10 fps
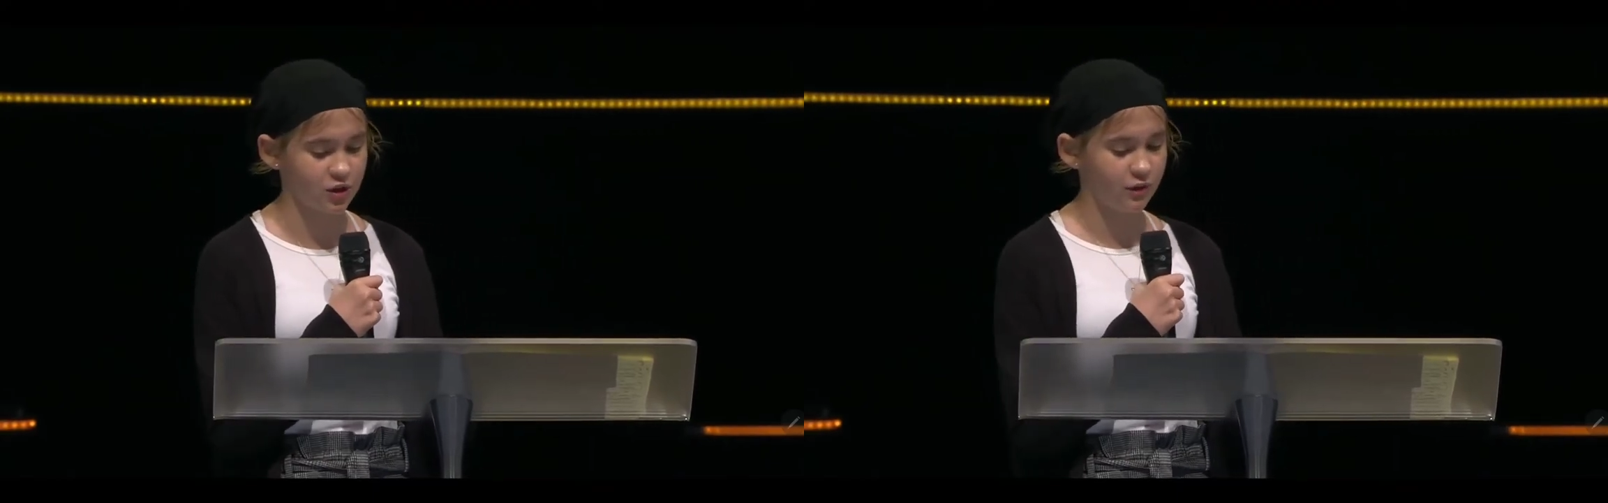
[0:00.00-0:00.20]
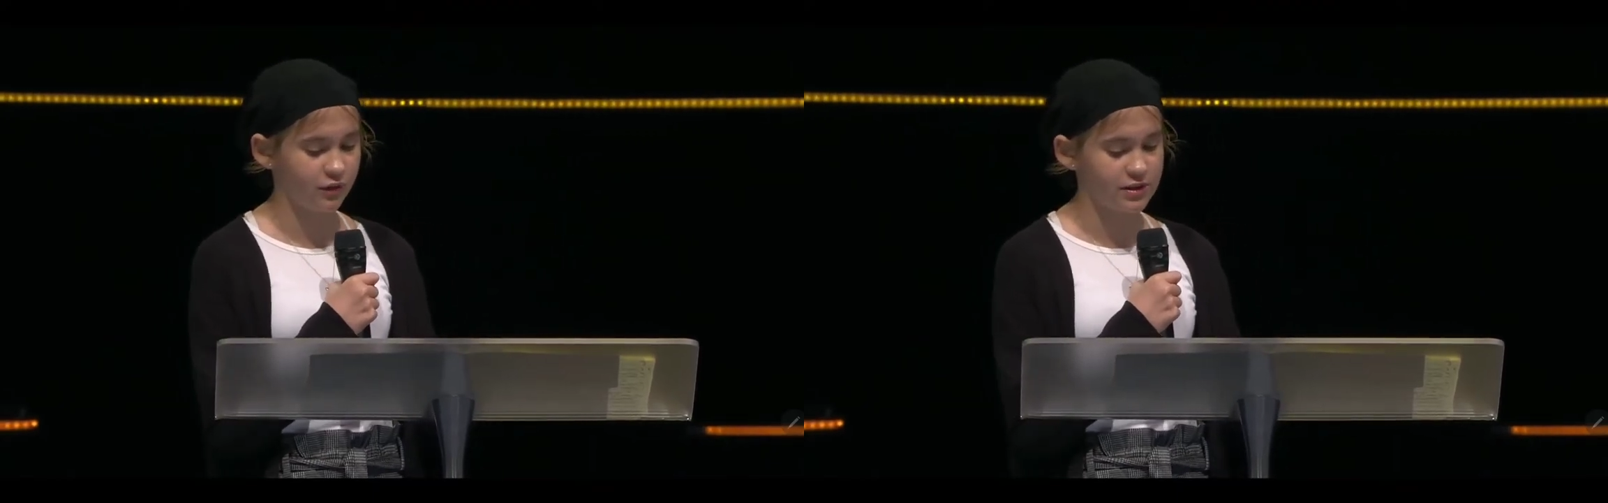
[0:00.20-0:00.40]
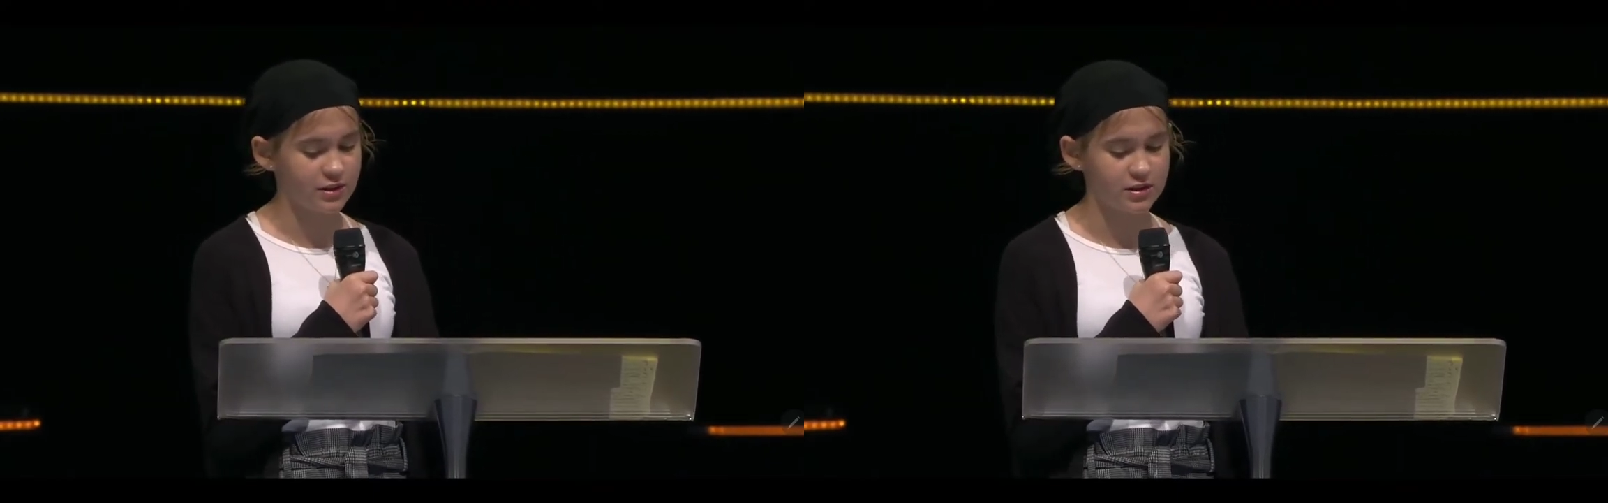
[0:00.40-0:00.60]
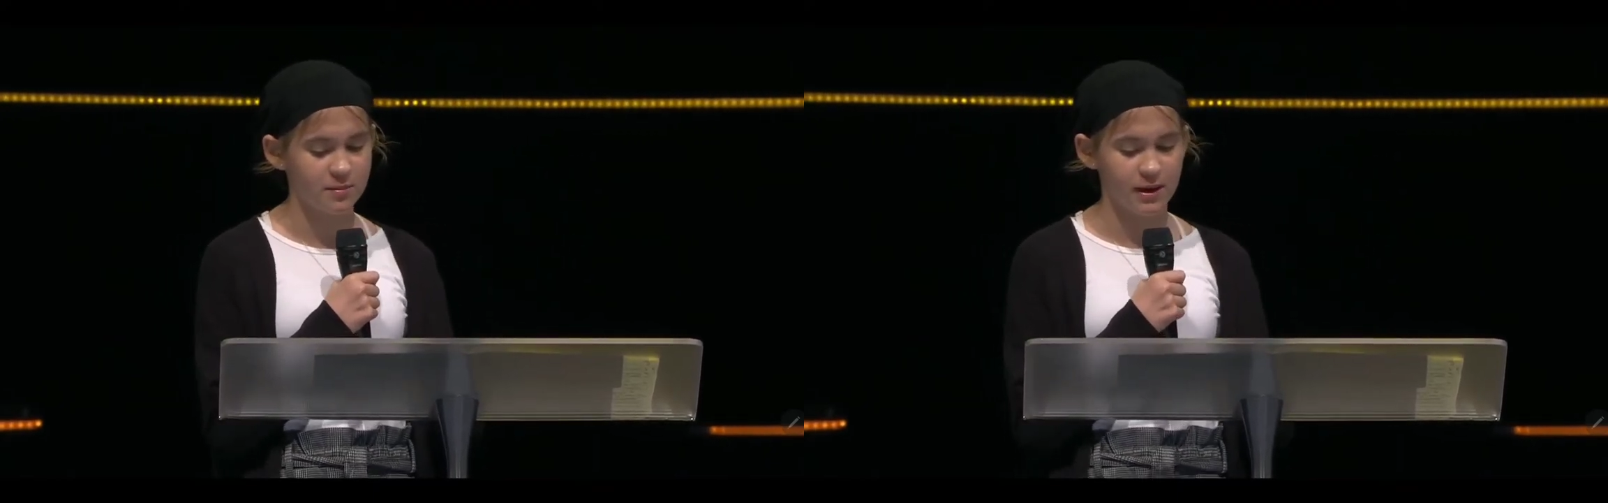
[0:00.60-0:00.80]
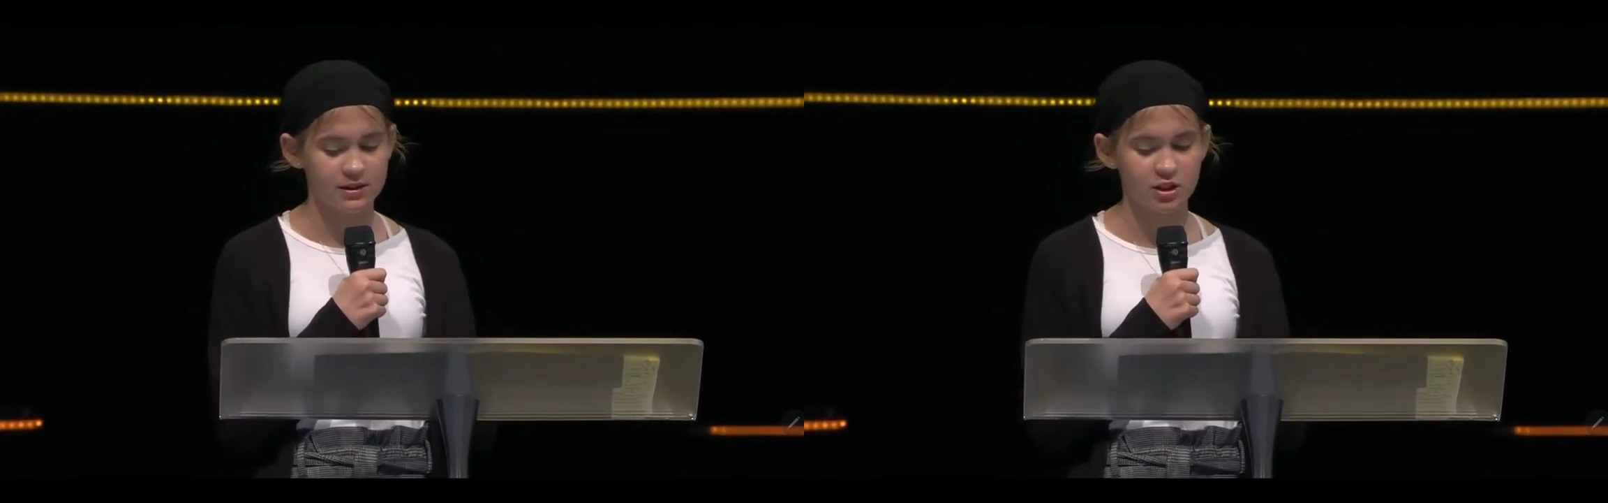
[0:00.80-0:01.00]
you have listened to
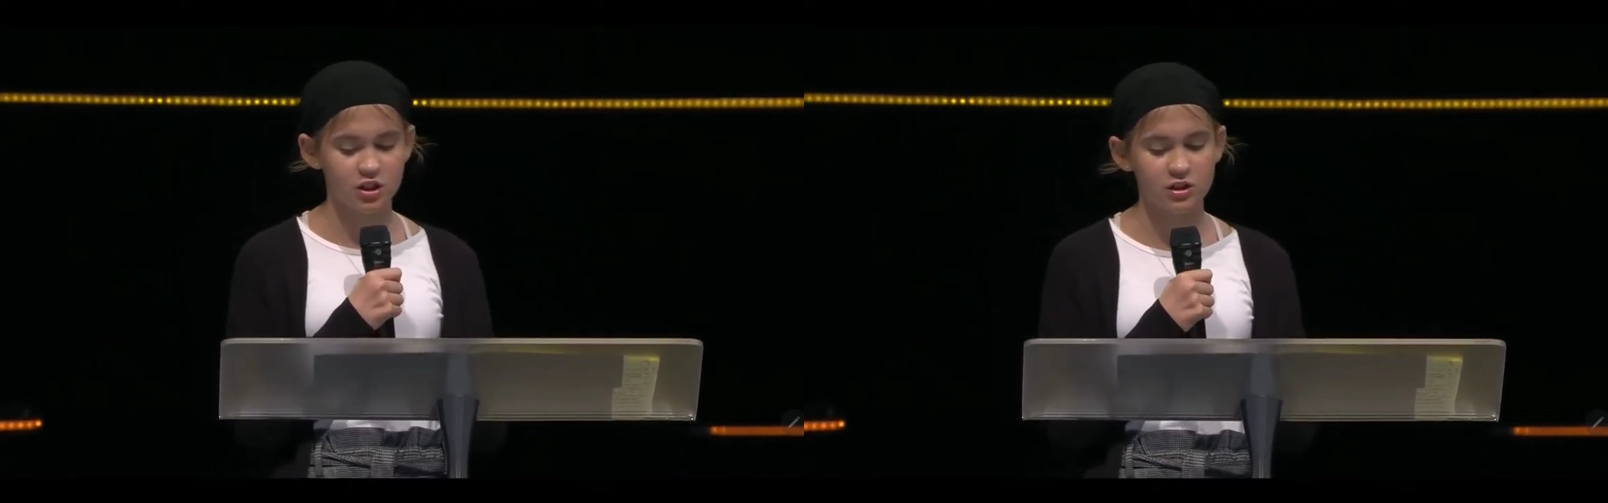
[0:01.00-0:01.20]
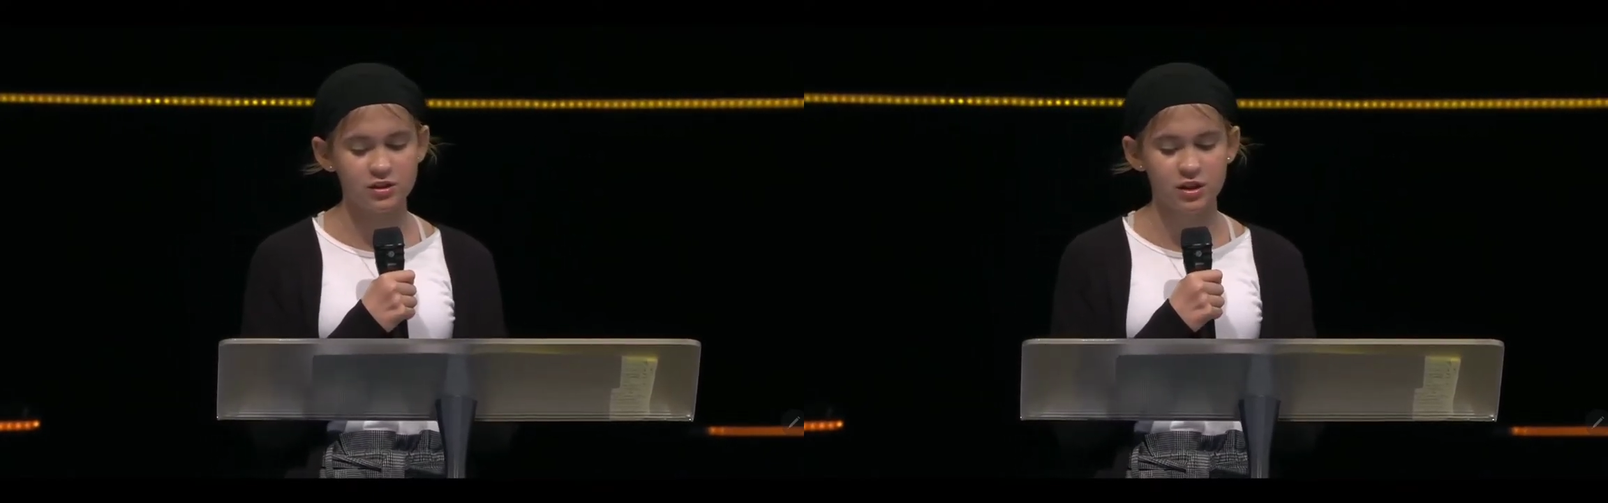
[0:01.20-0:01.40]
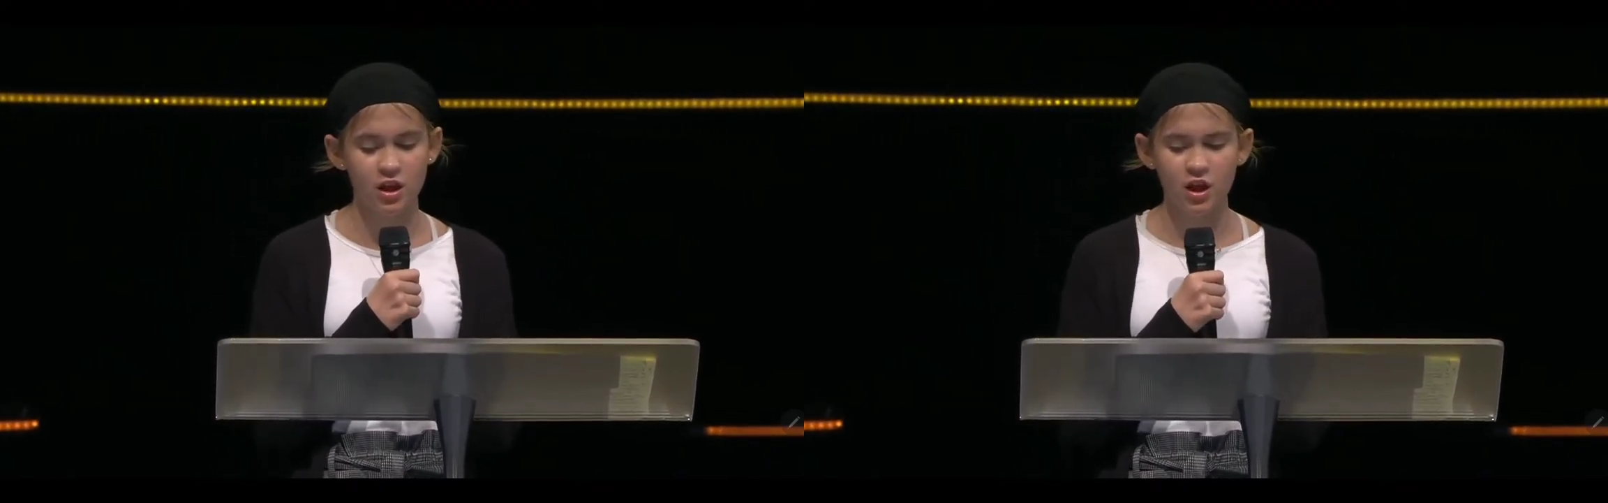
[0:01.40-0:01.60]
messages,